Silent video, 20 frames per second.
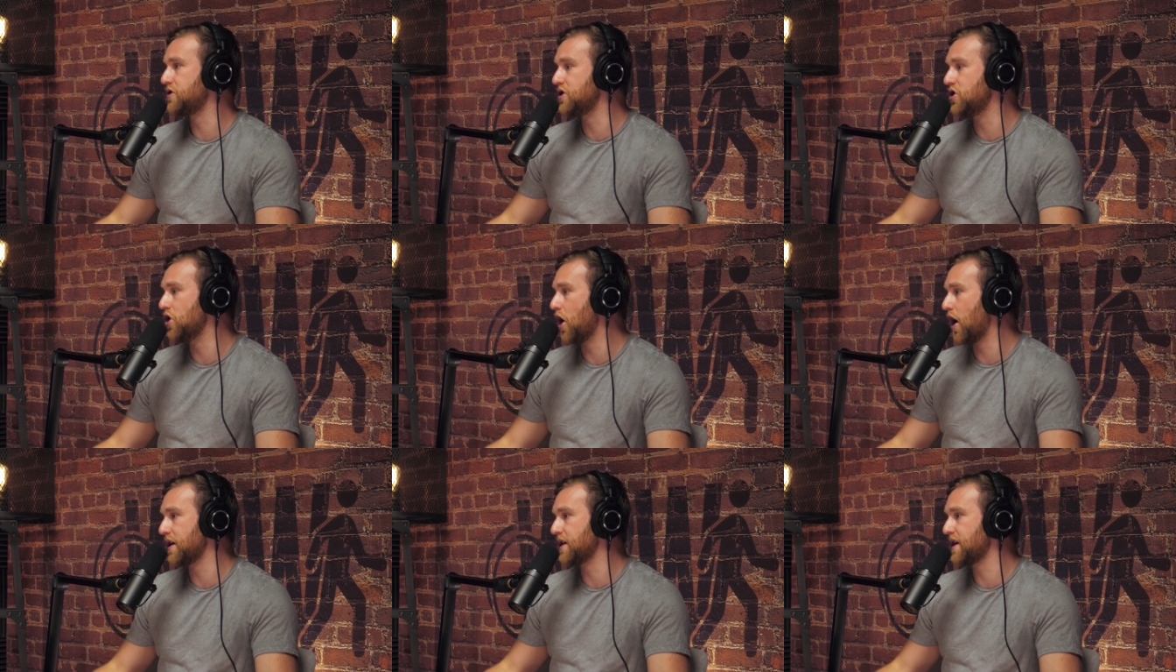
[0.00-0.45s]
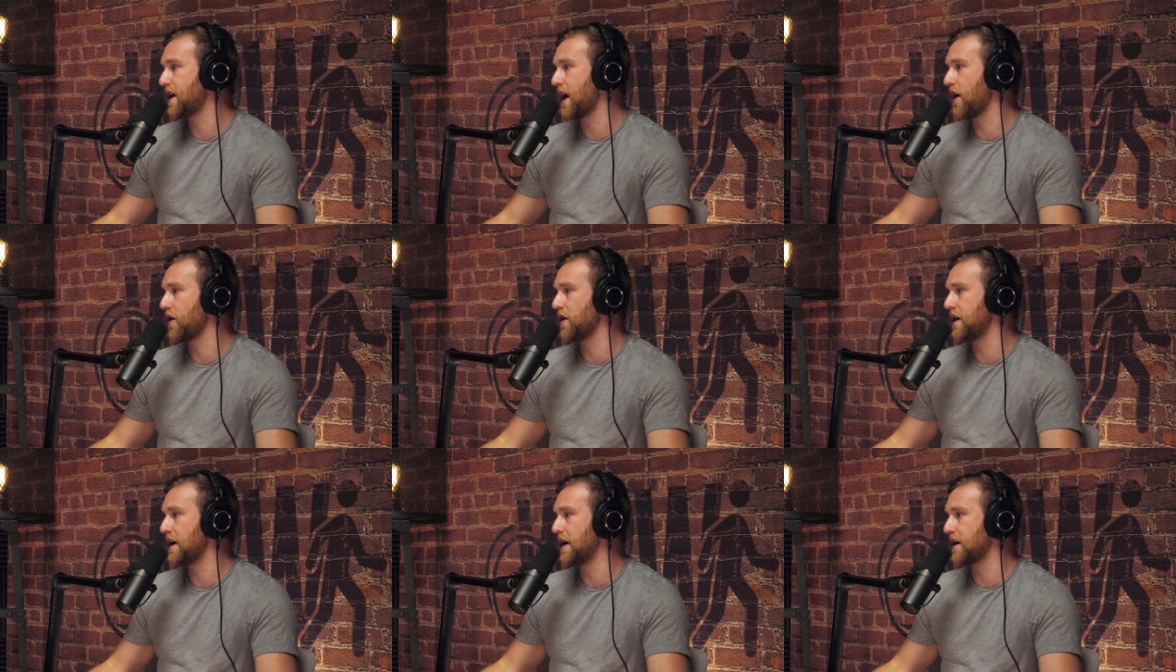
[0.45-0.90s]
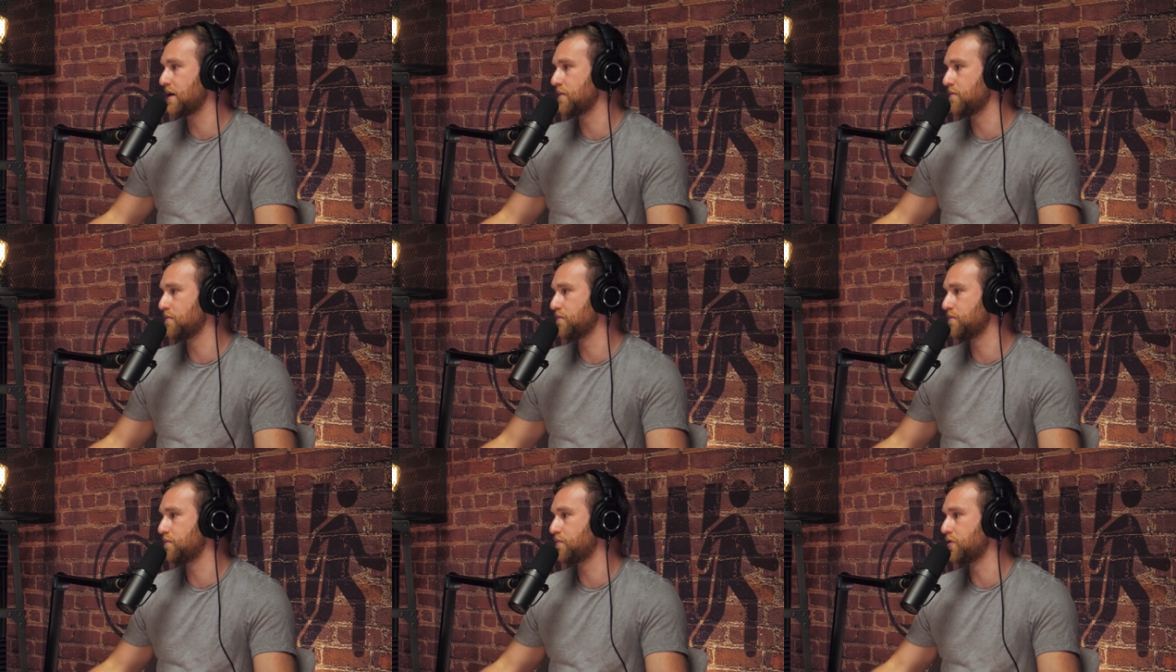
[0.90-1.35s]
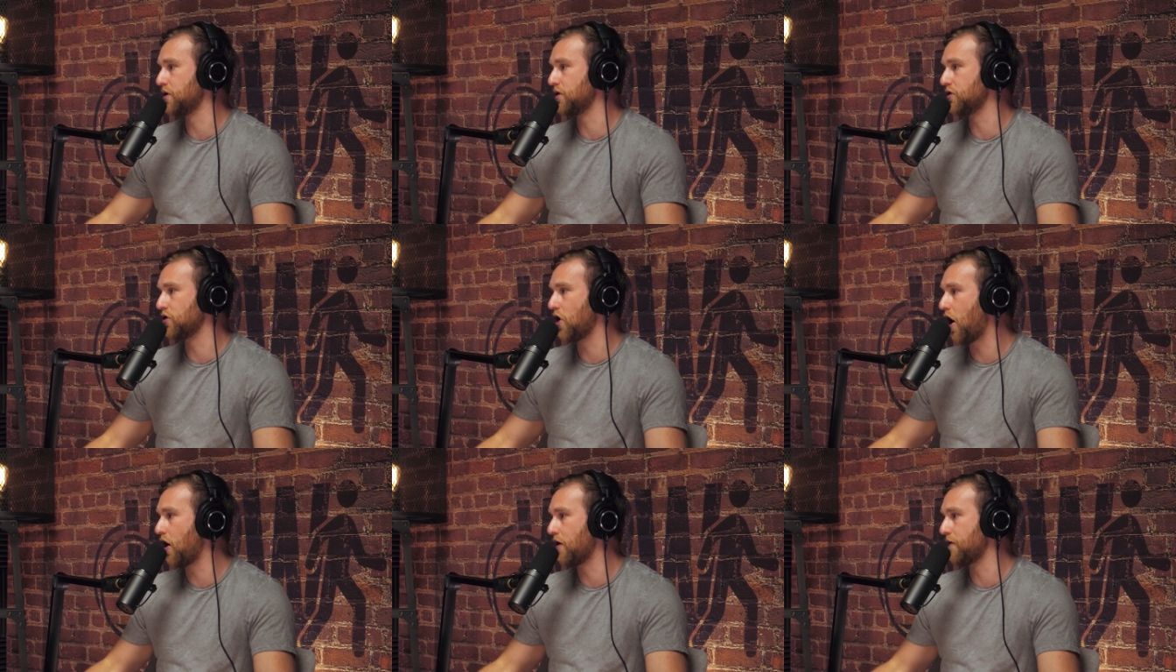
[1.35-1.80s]
gun carrying
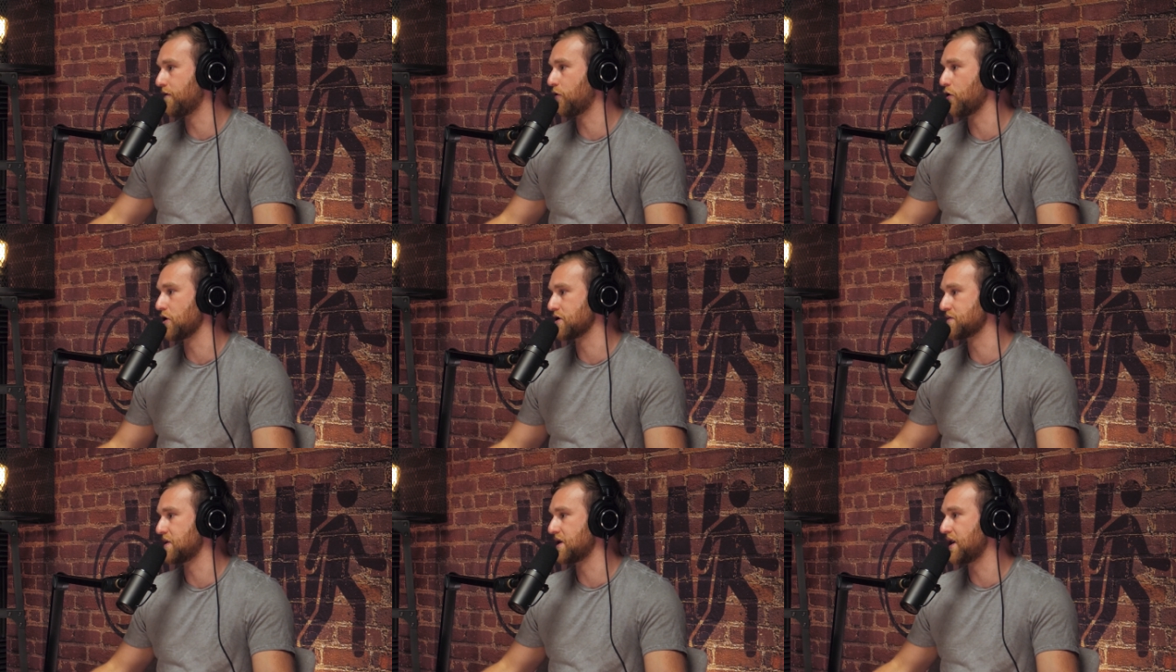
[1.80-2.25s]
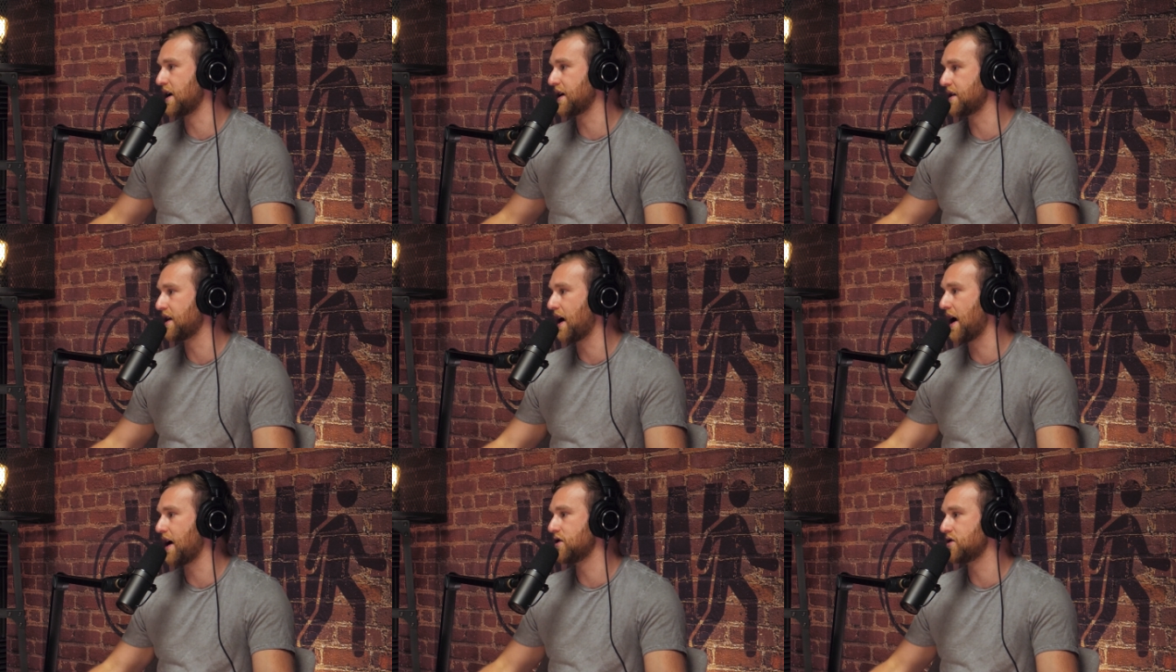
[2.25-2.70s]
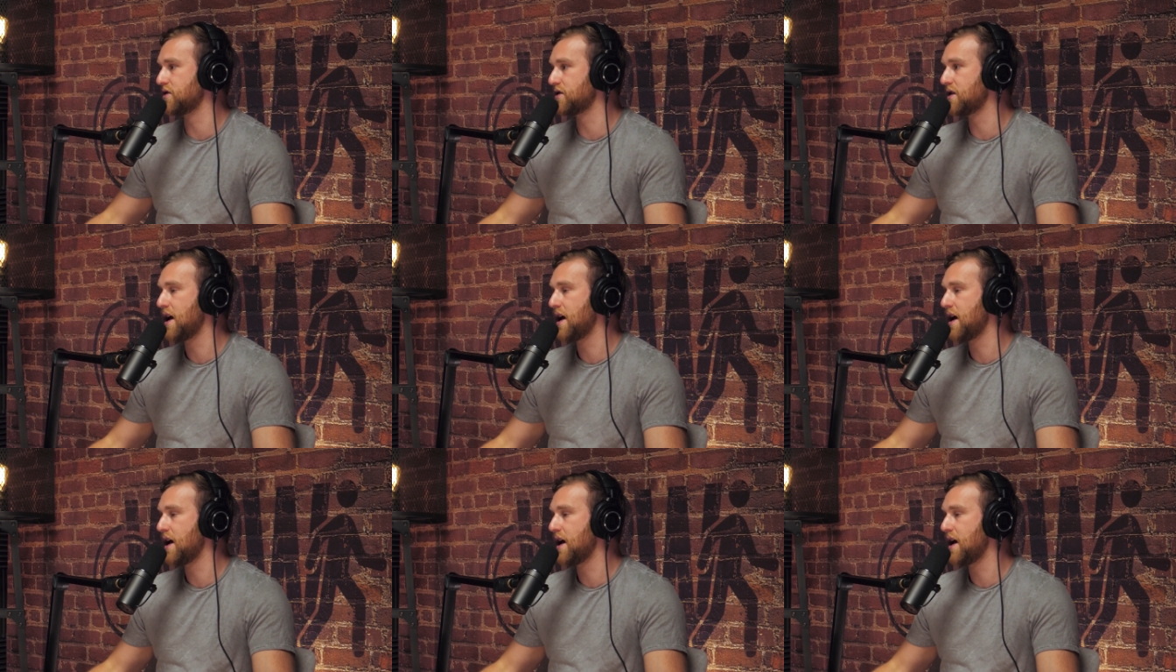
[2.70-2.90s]
law enforcement like that.